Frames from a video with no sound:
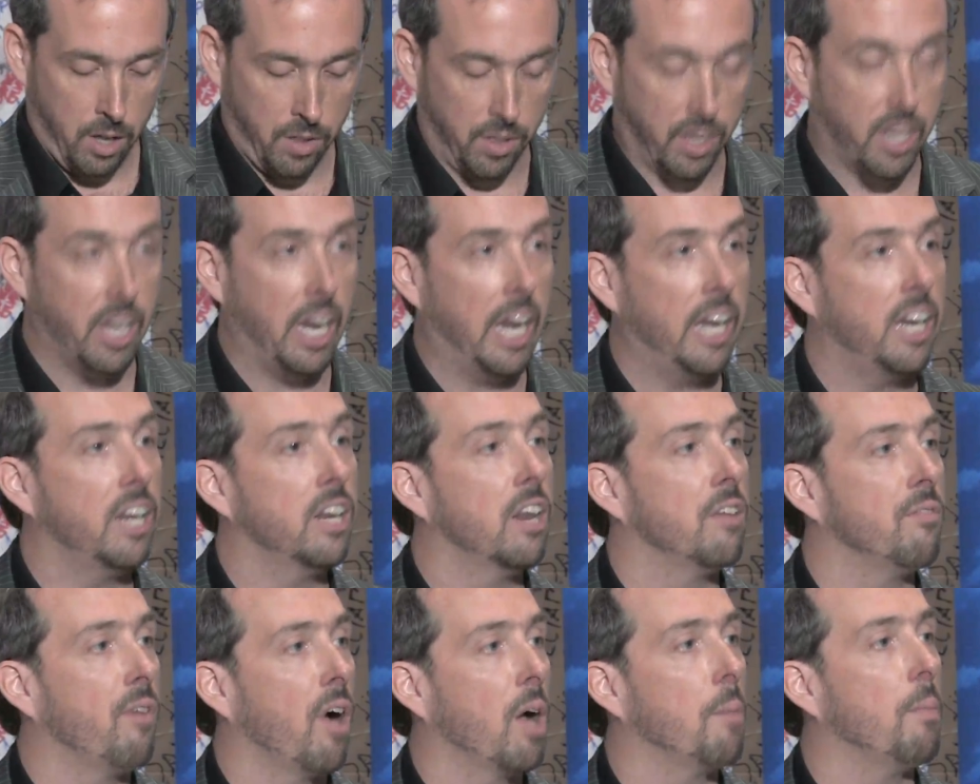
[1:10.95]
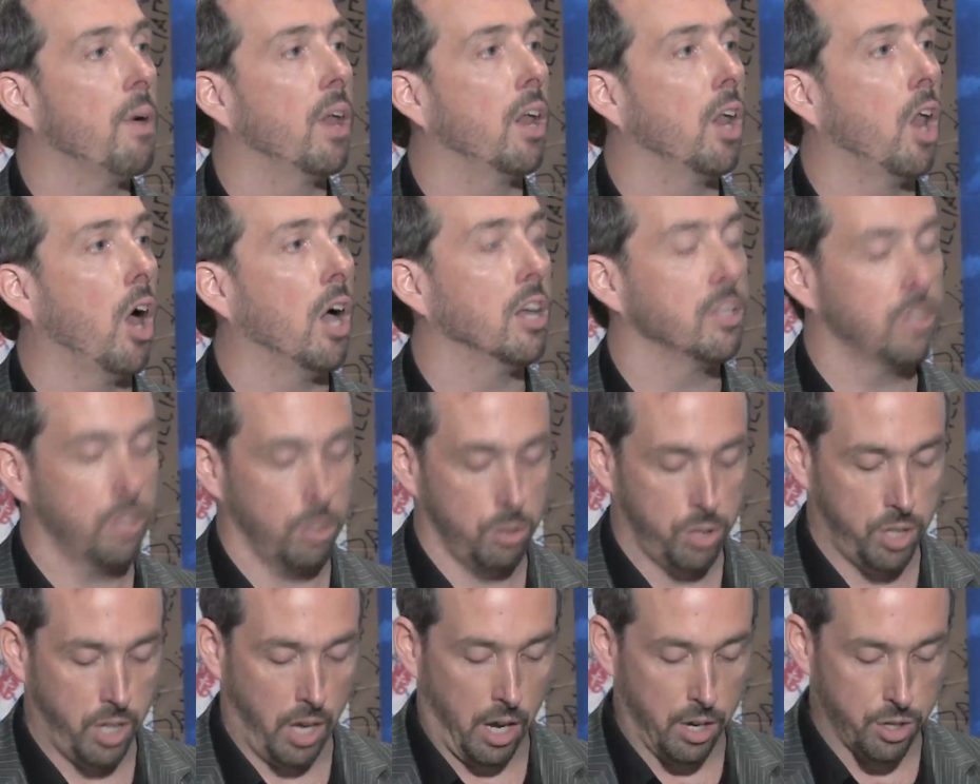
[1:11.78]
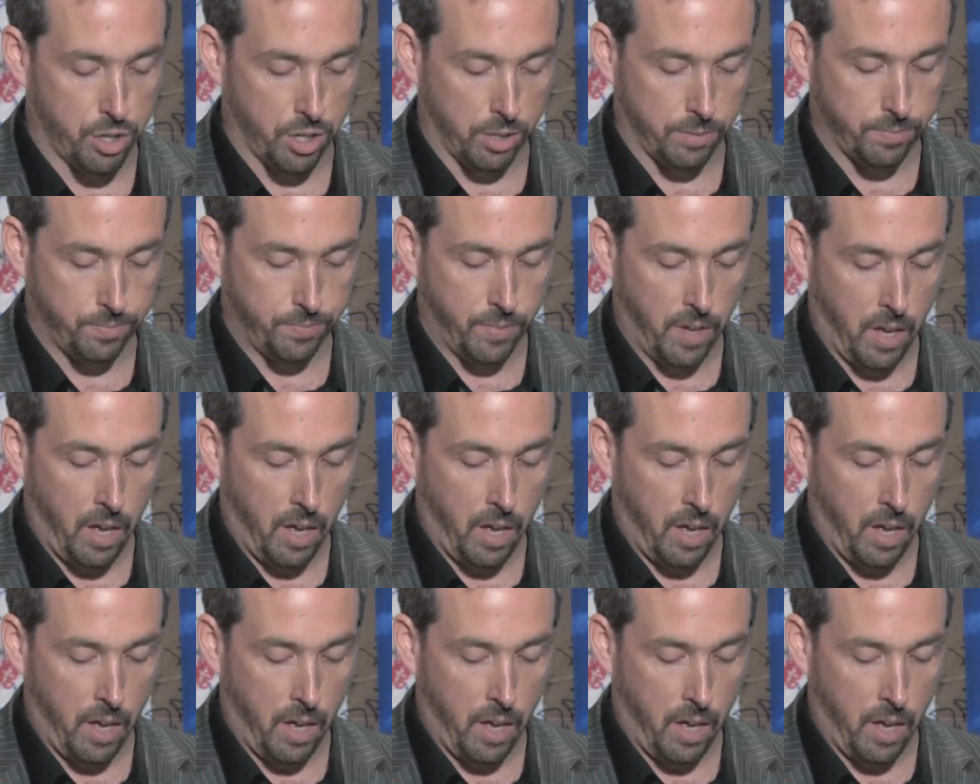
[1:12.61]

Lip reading: the Canadian Environmental Law Association,